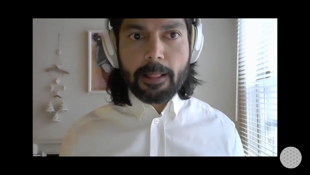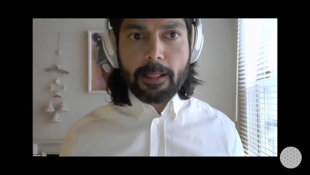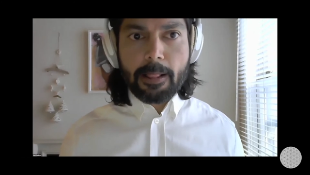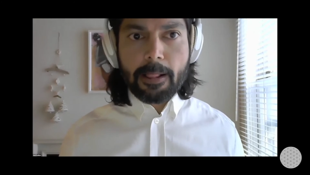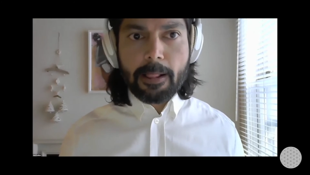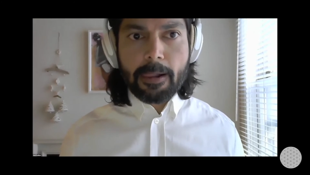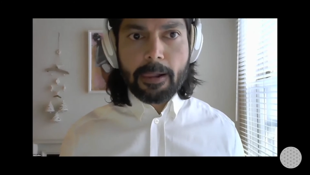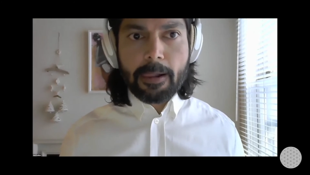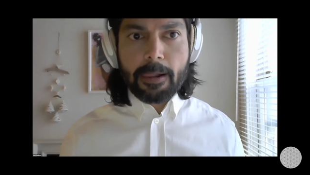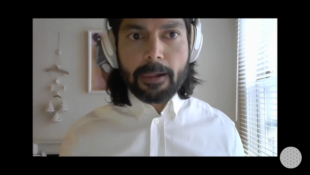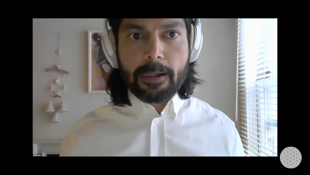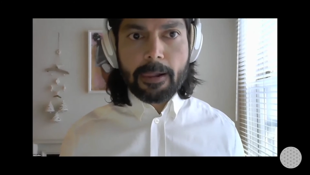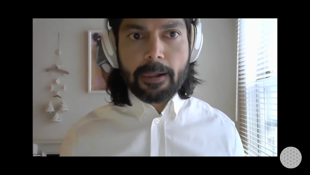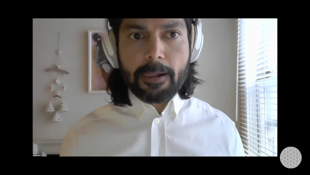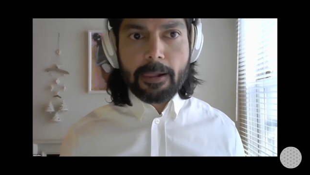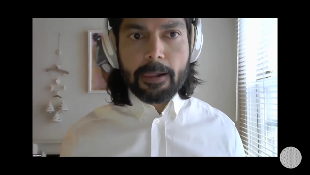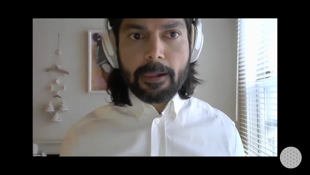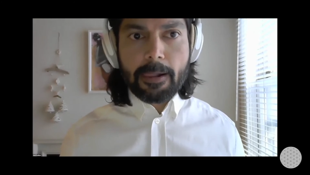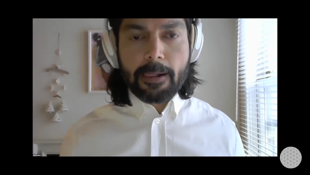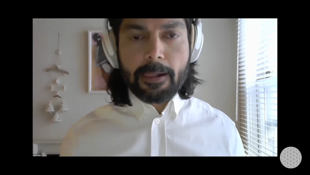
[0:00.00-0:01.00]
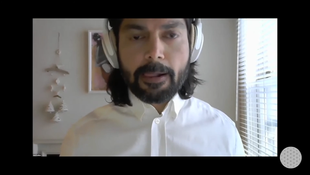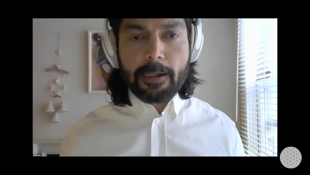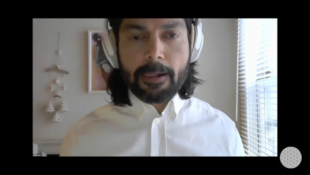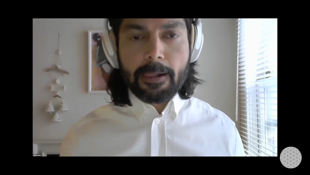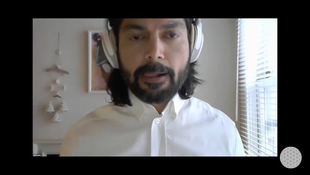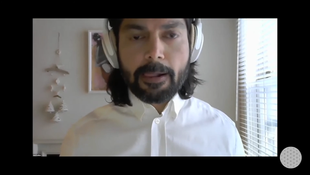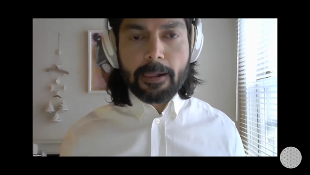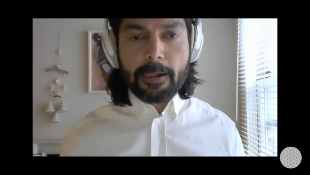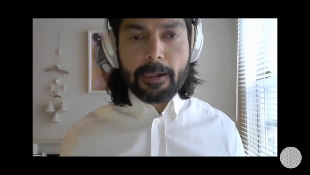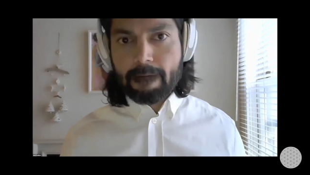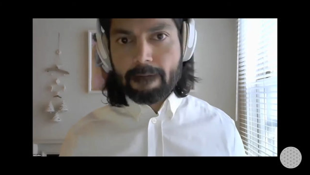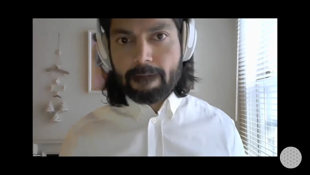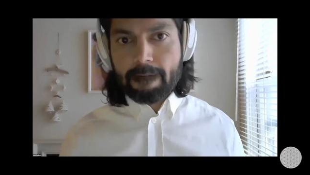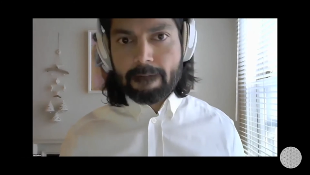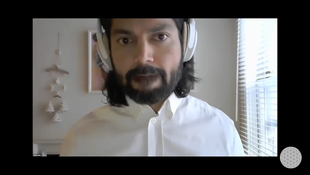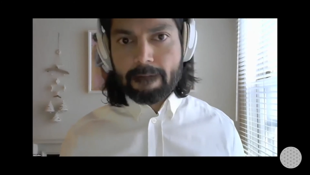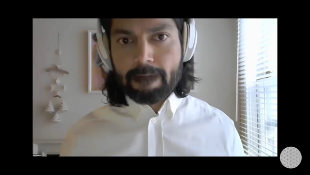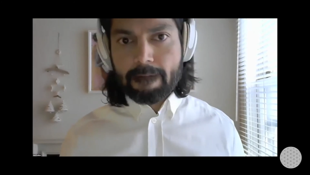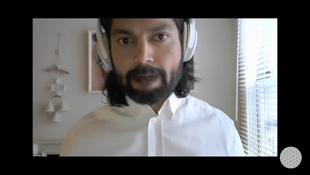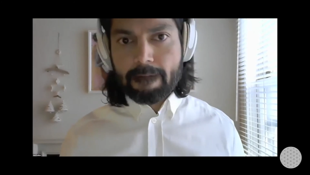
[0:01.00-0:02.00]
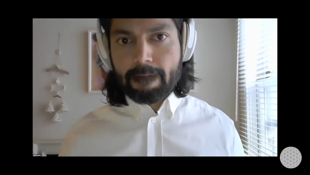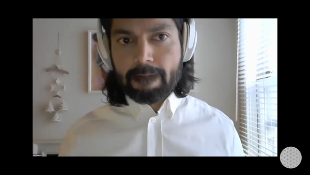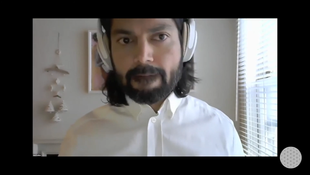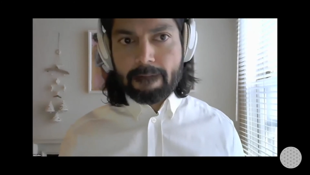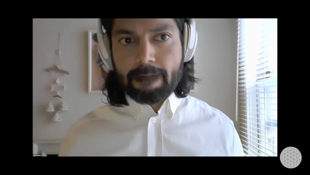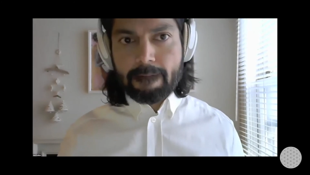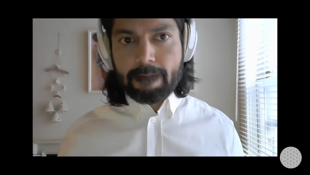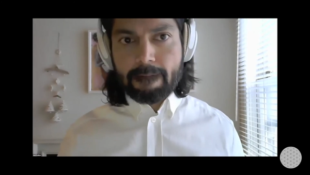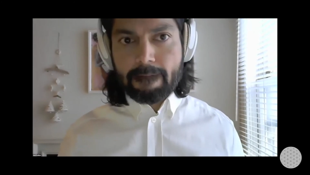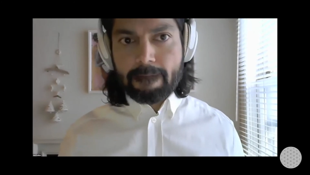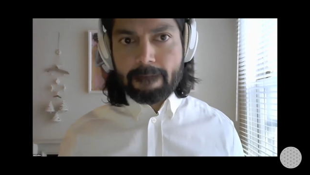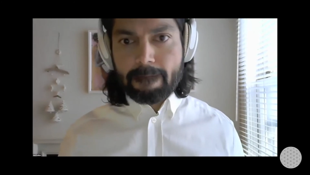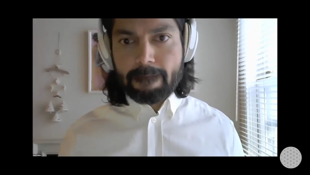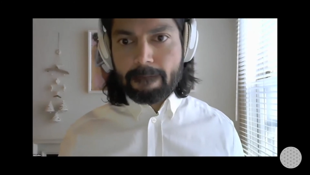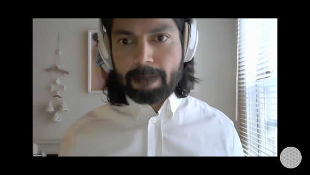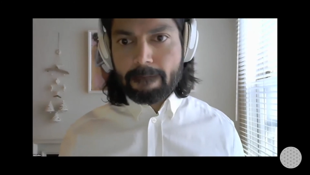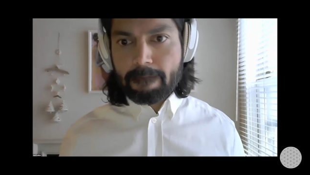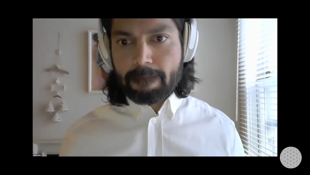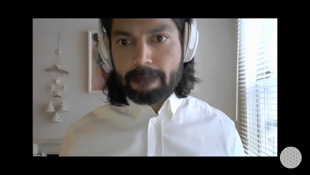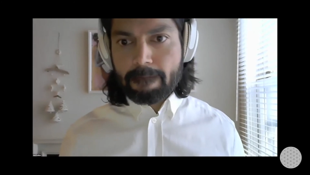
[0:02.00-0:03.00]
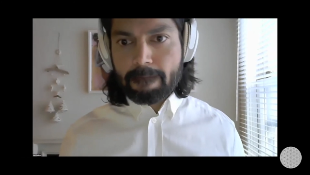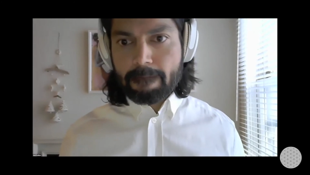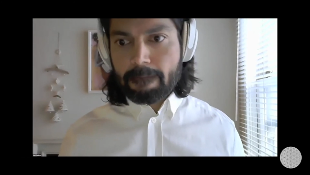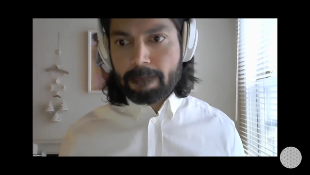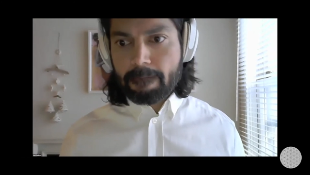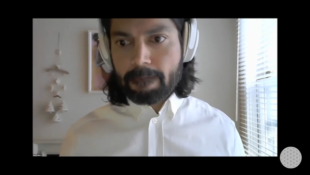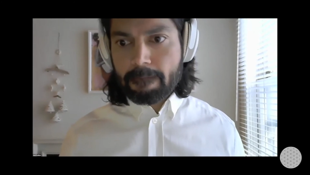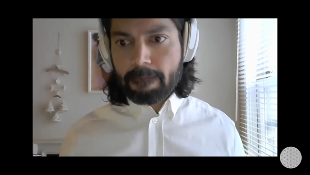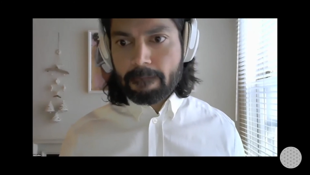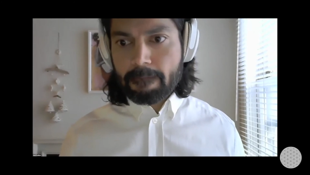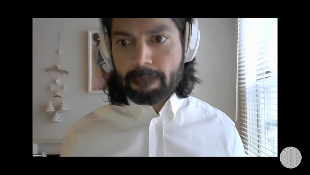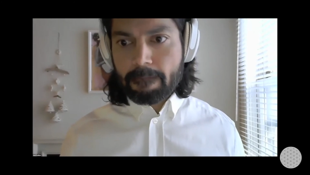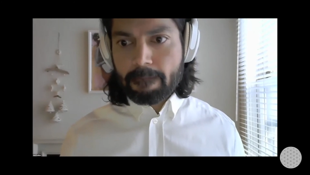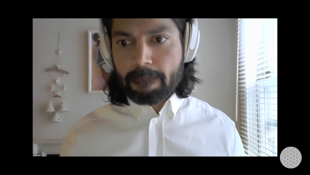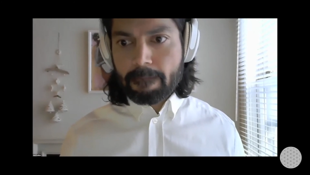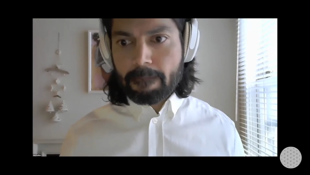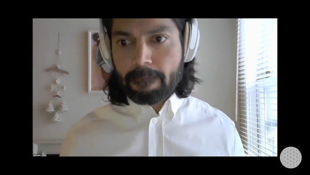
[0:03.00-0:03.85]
Nobody speaks.